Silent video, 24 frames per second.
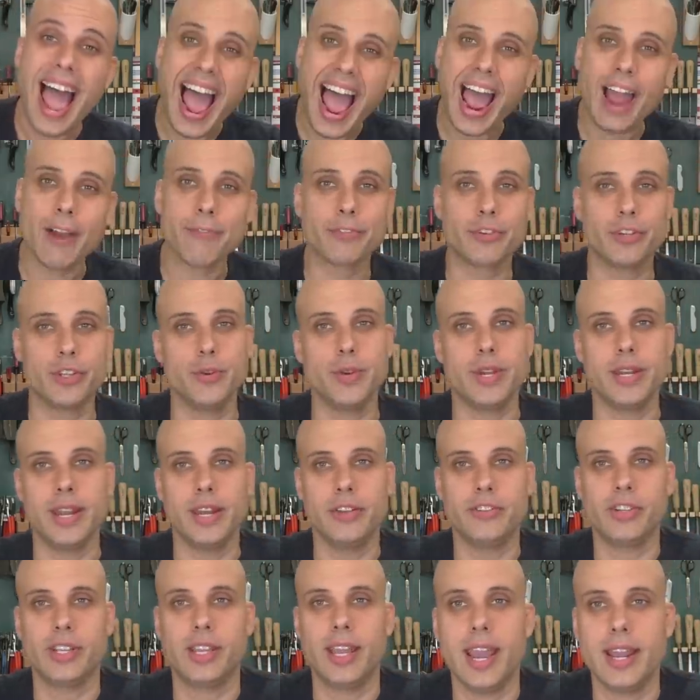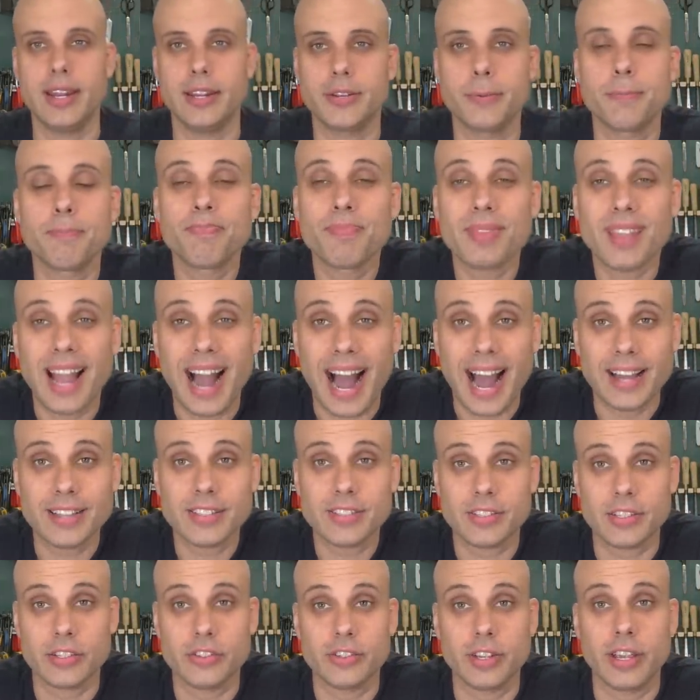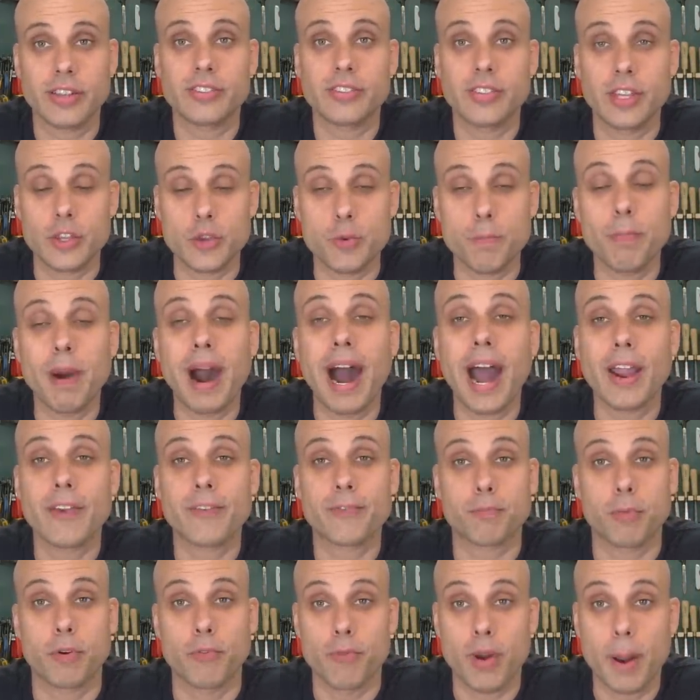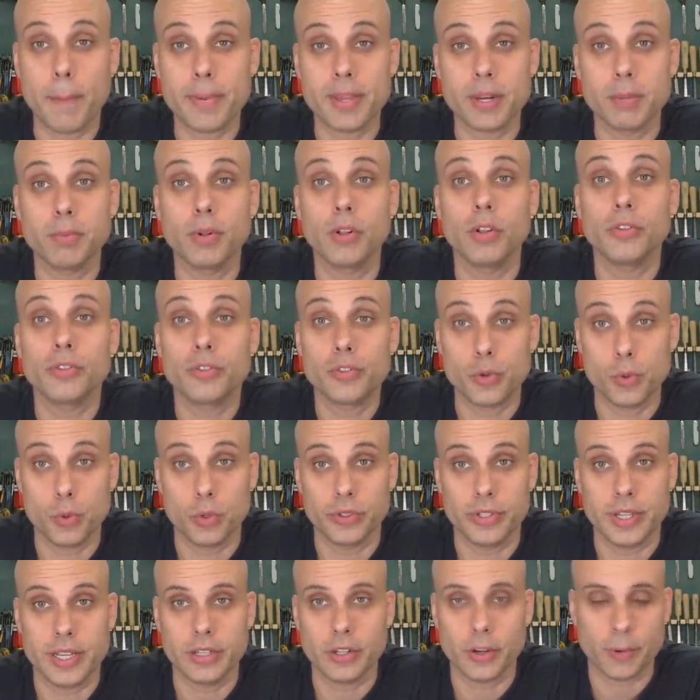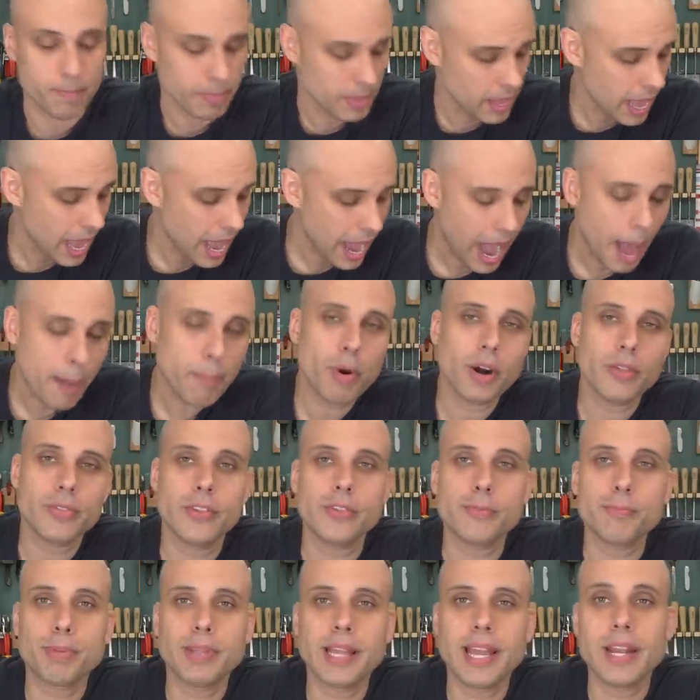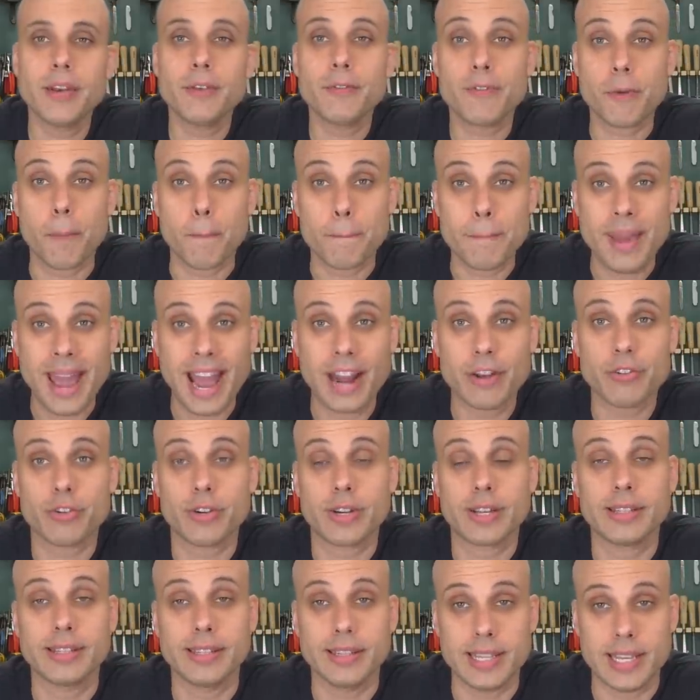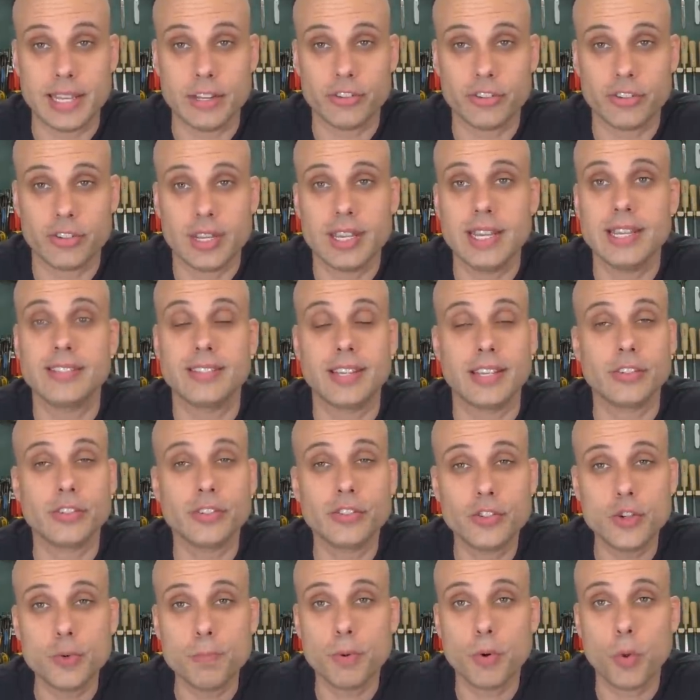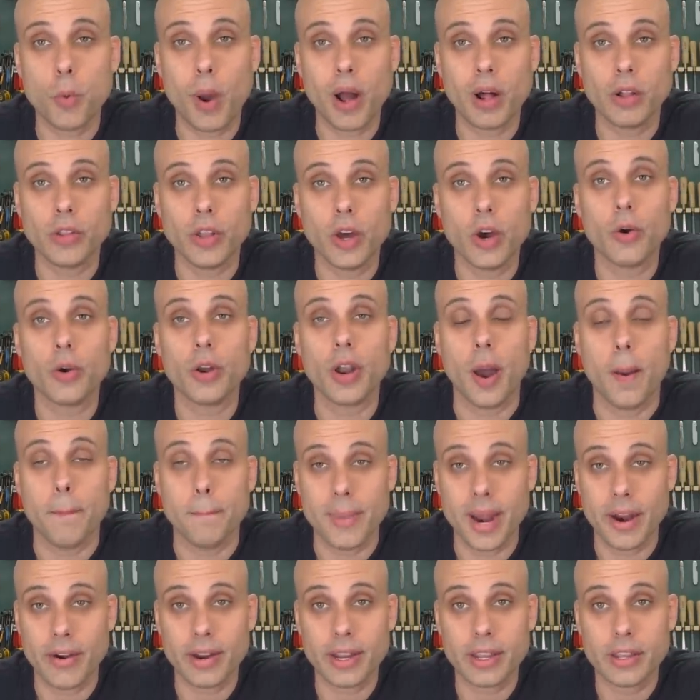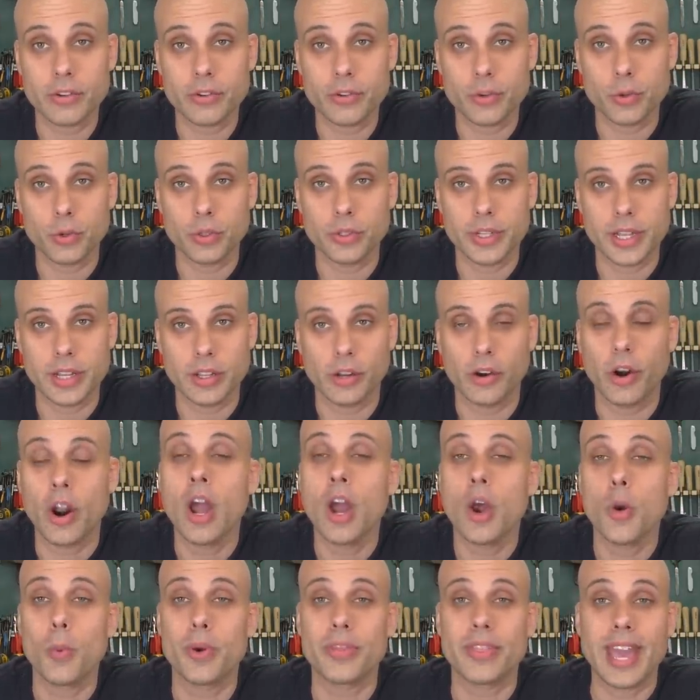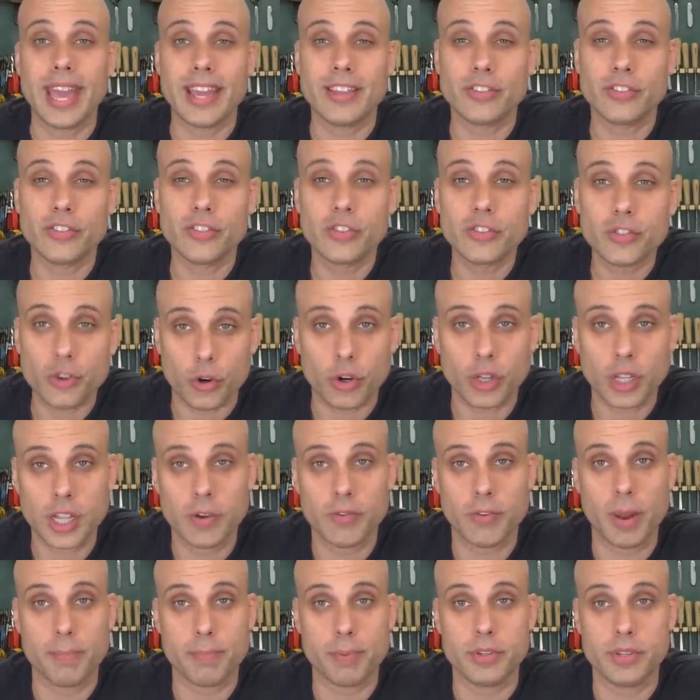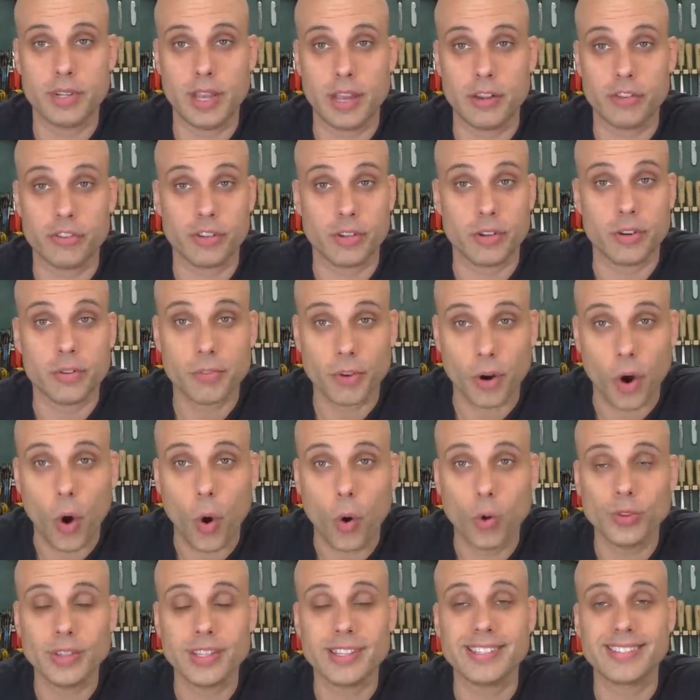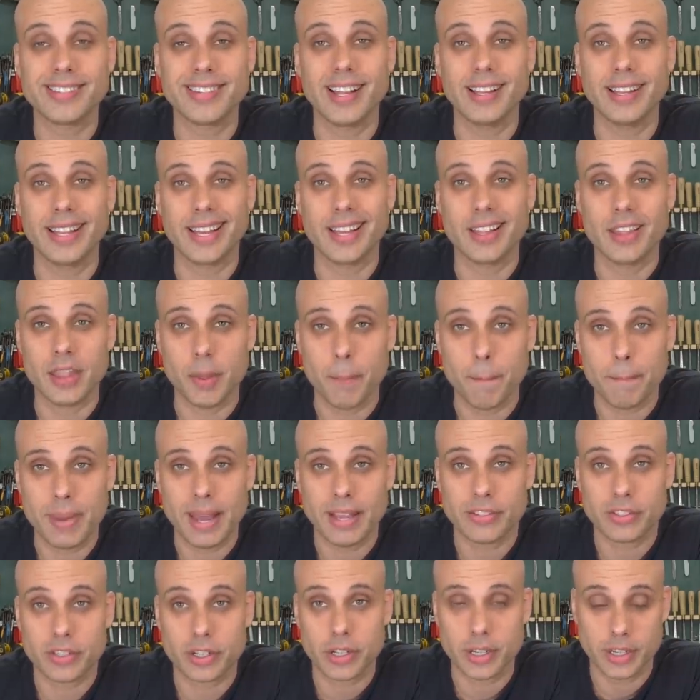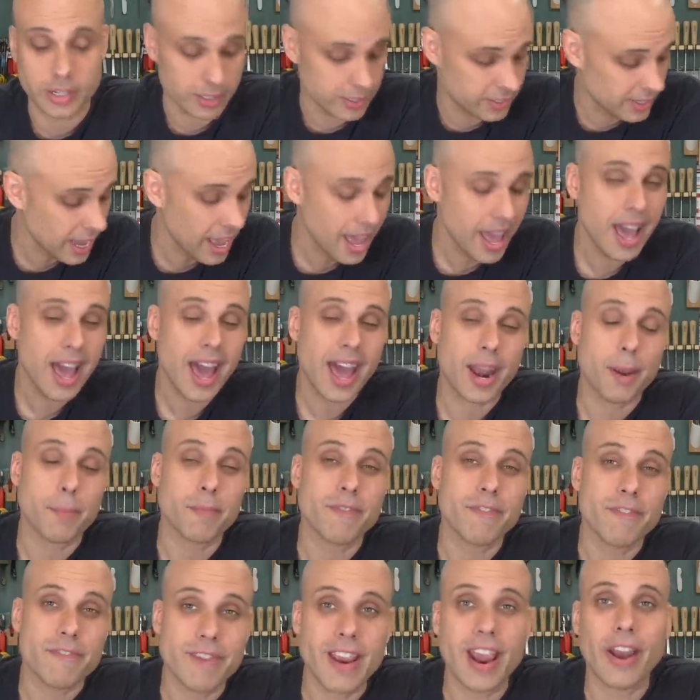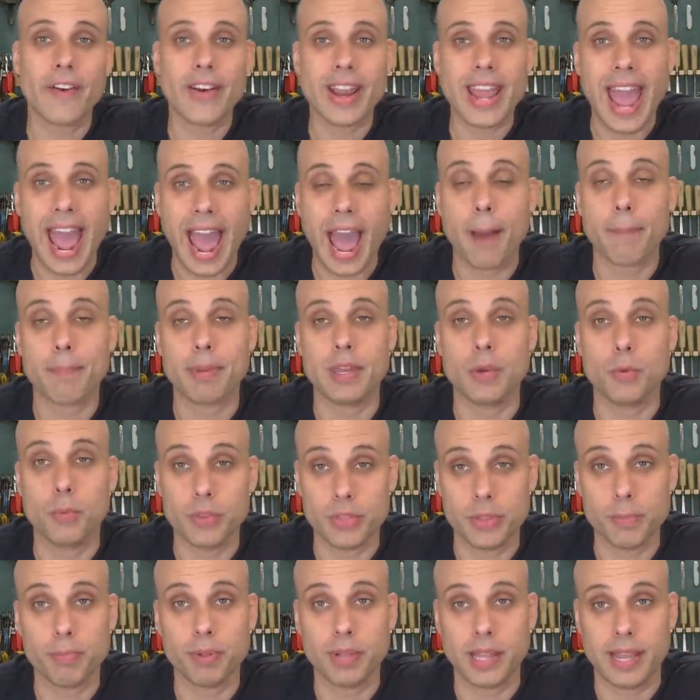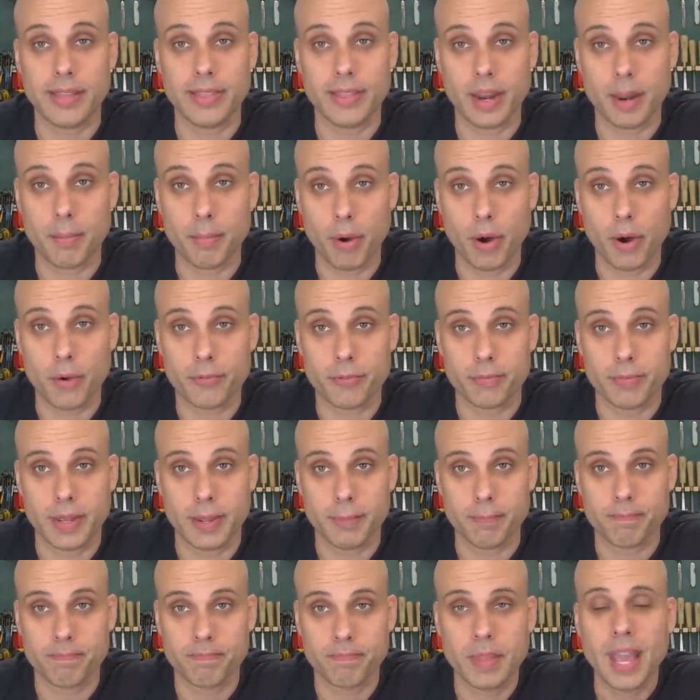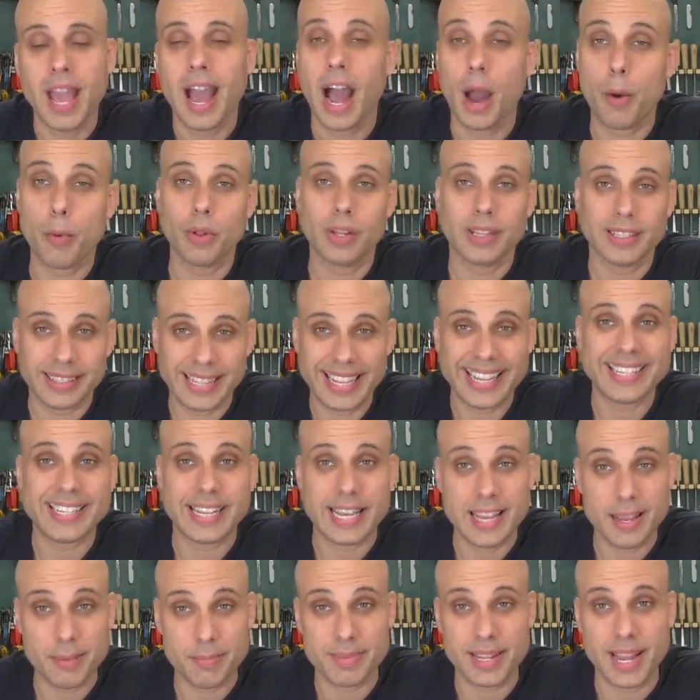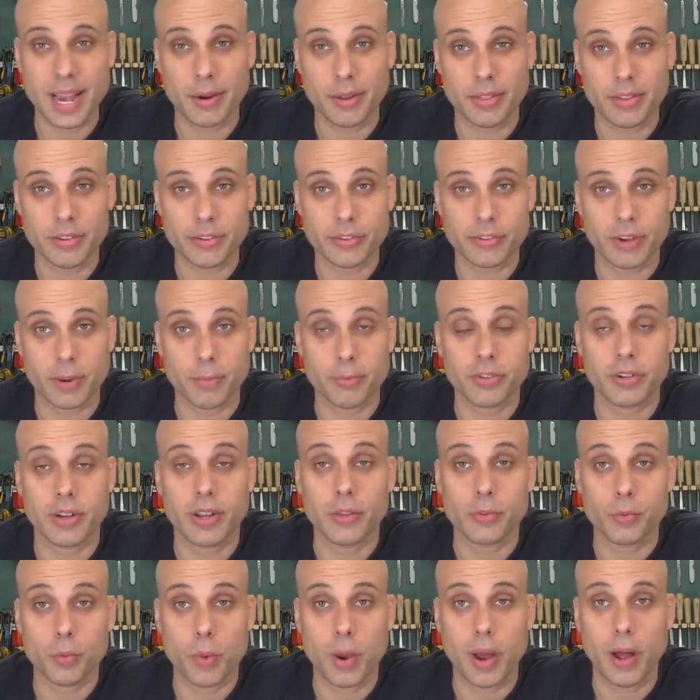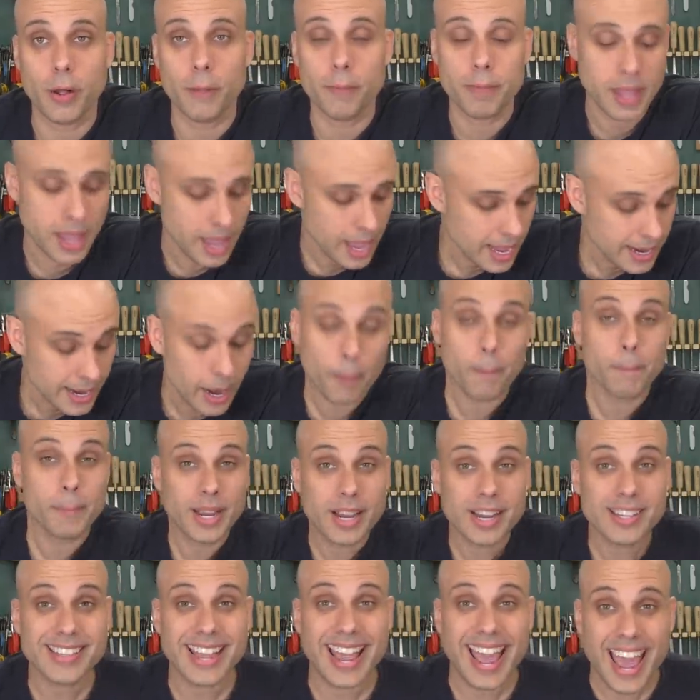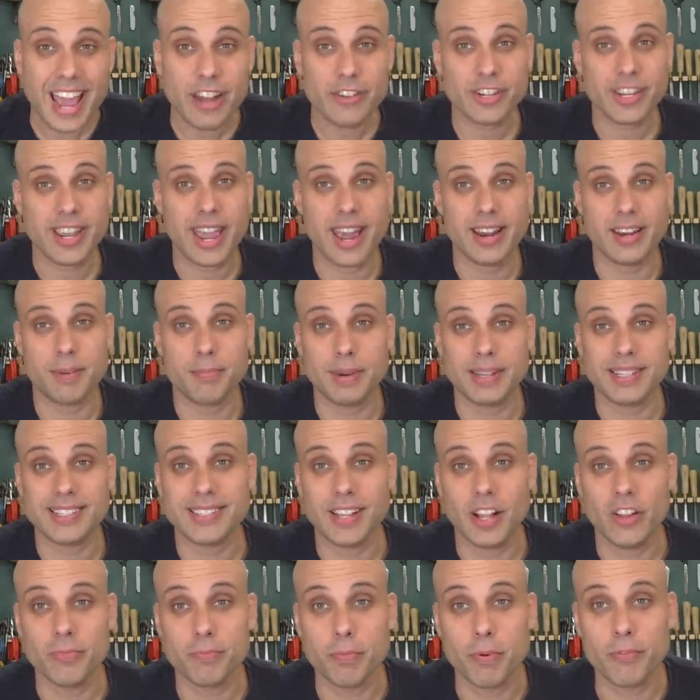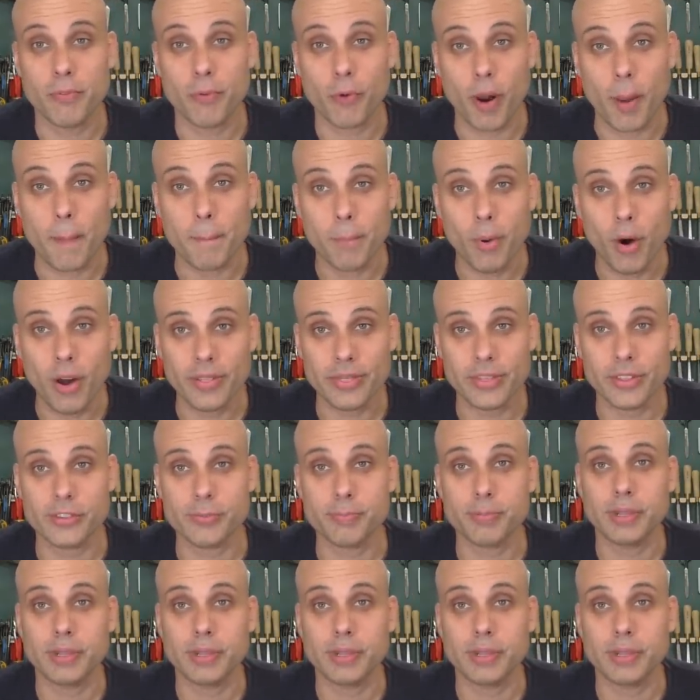After you get educated, I suggest that you buy from a reputable tool dealer. I bought this plane from Patrick Leach. He is a super well-known American tool dealer with a sterling reputation for only selling the best goods. And I'm very happy with the plane that I bought from him. I will link to him down in the description as well. Now, because I educated myself before I bought this